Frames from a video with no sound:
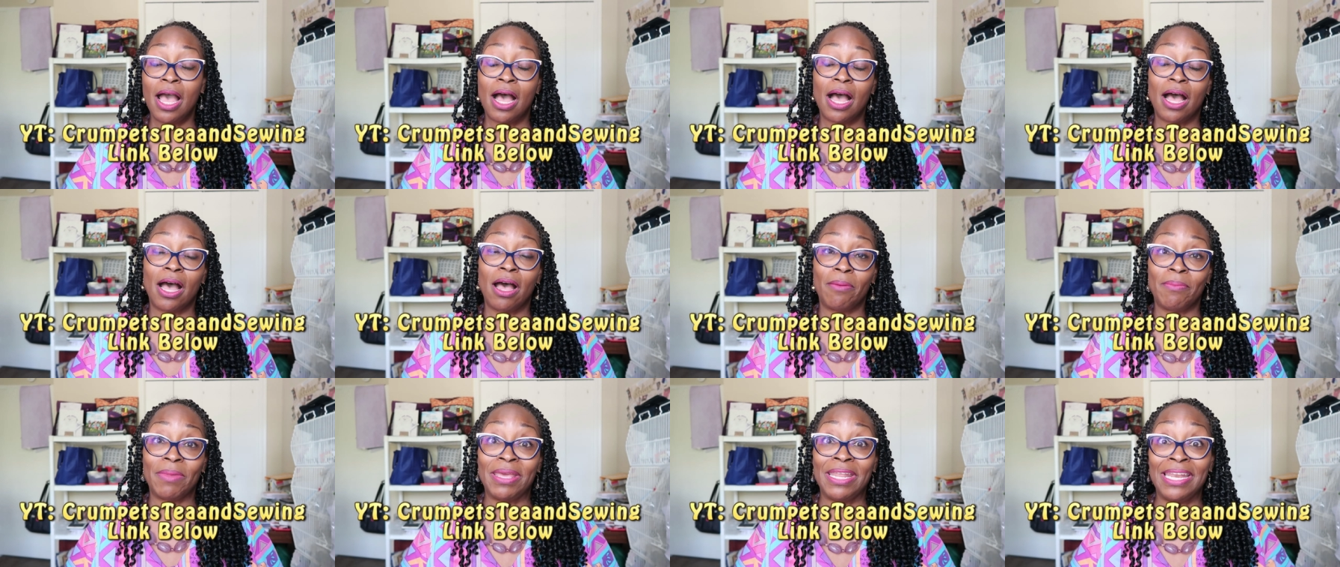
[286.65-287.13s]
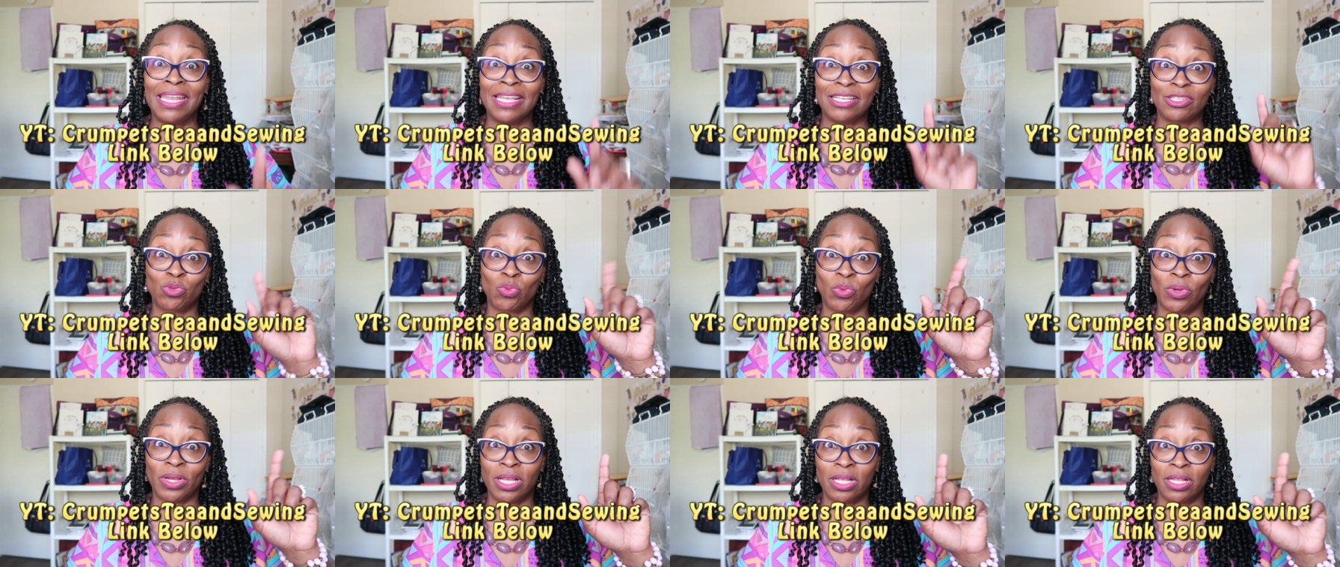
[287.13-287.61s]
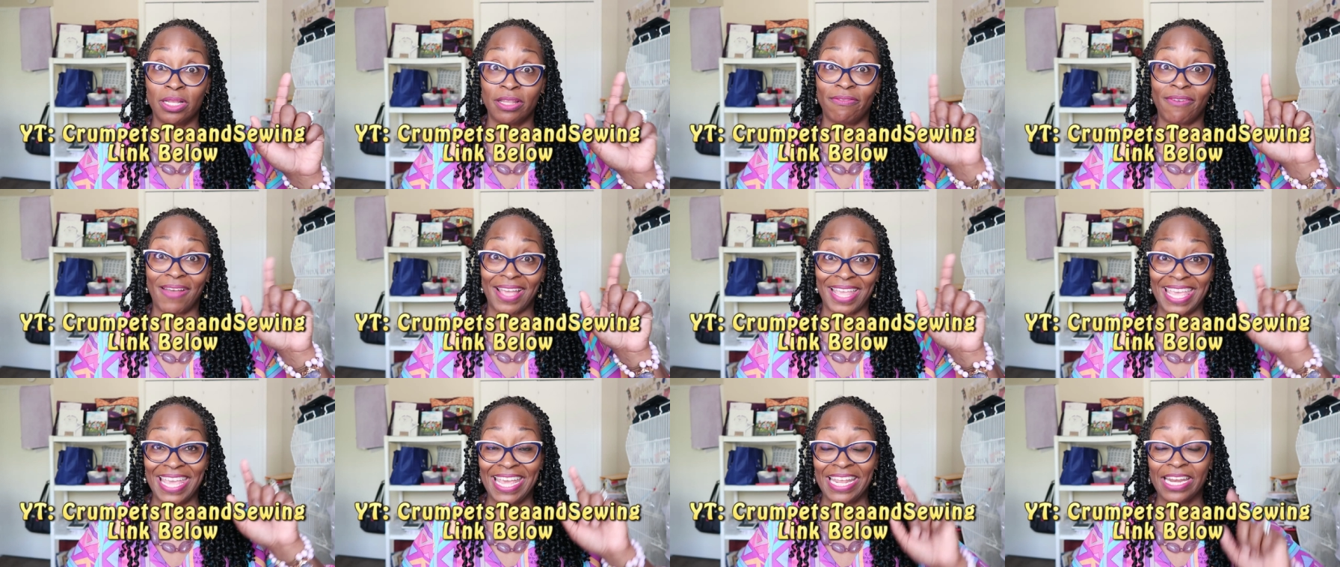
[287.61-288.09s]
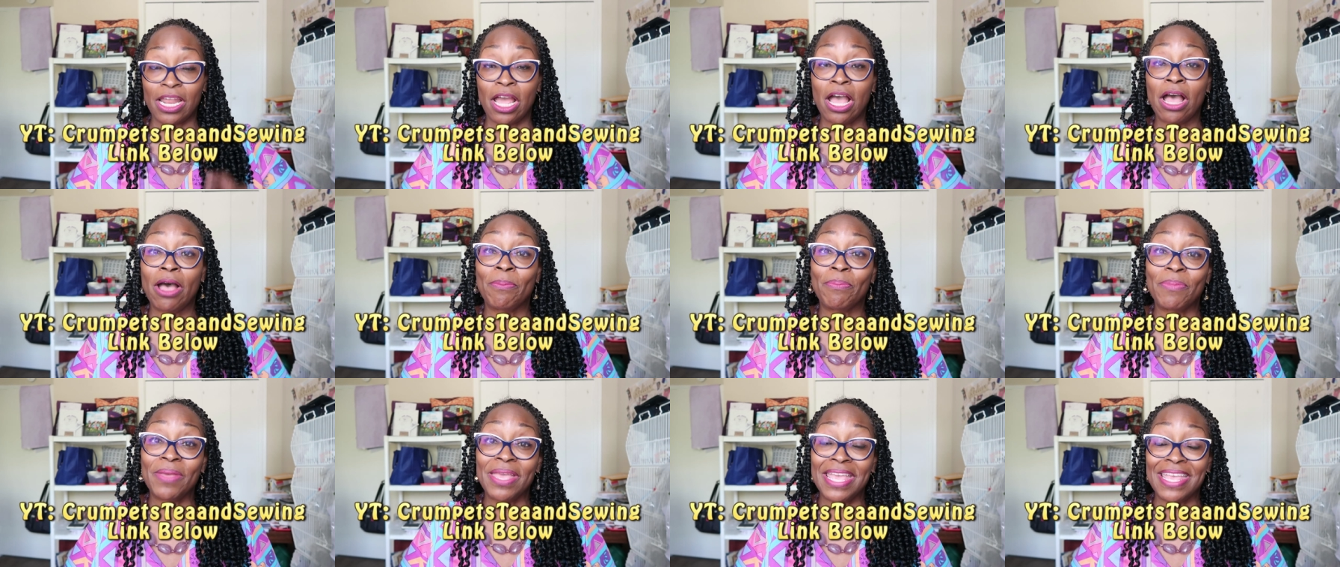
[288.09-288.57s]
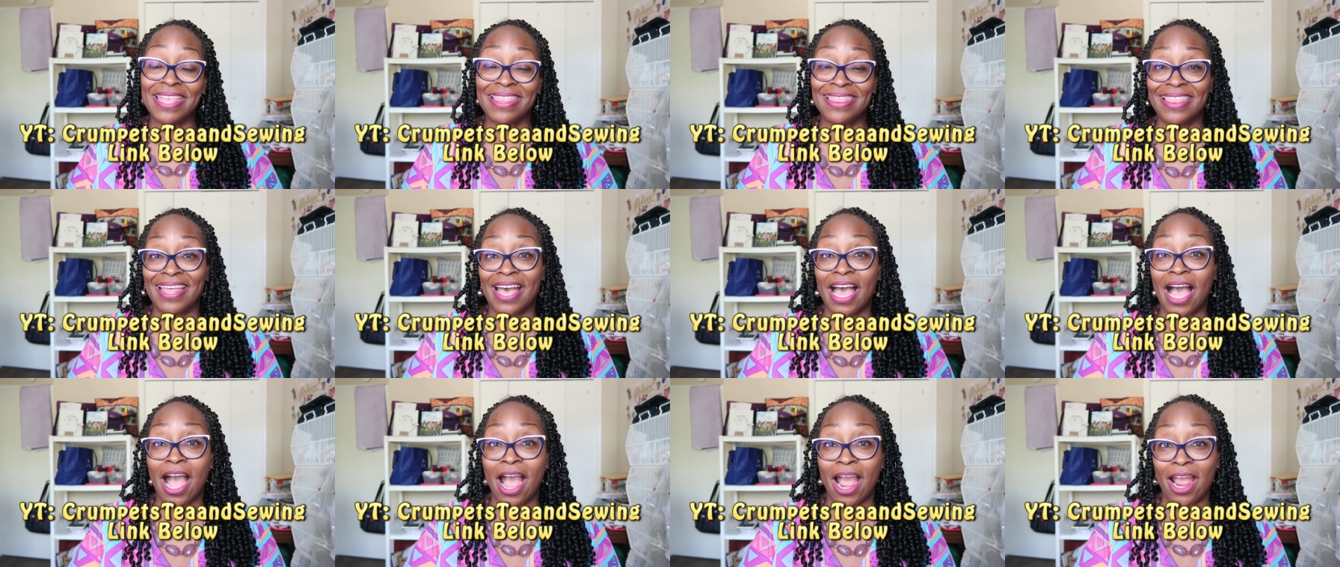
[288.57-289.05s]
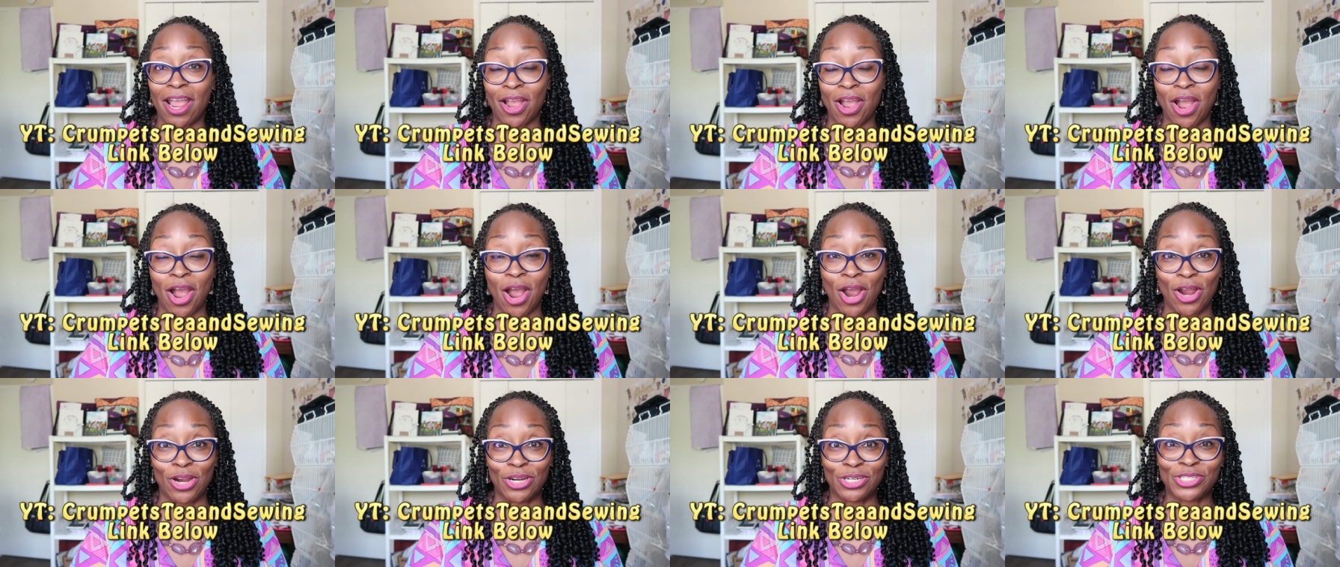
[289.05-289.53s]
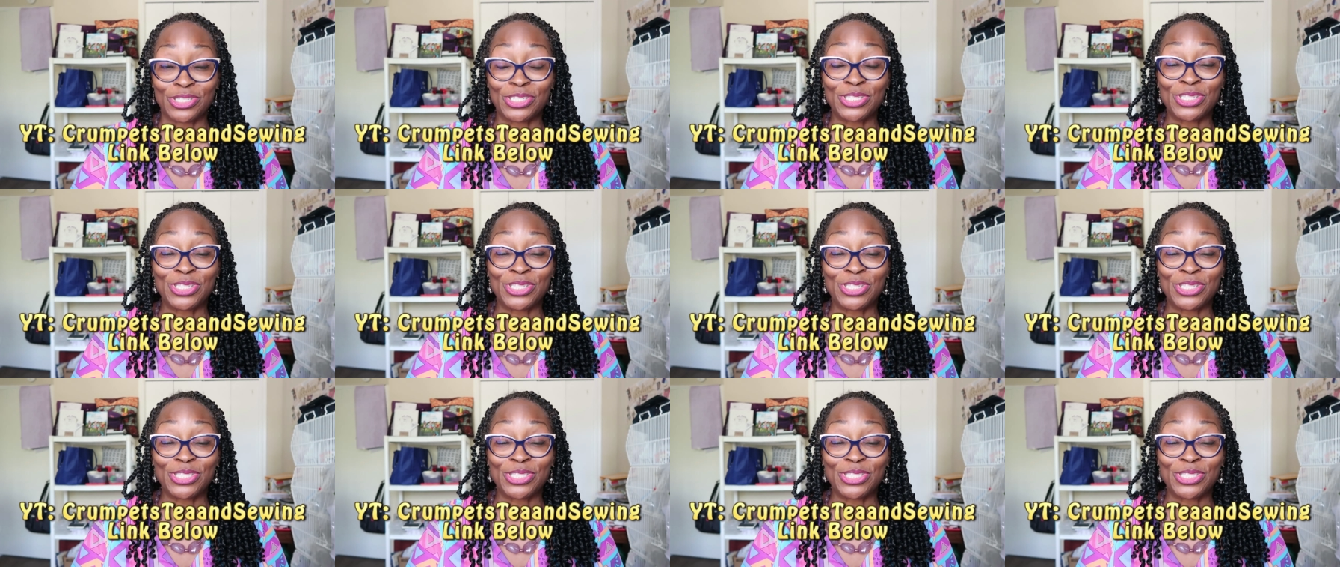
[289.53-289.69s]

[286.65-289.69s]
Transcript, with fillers: um, and as well if I can up in the iCards.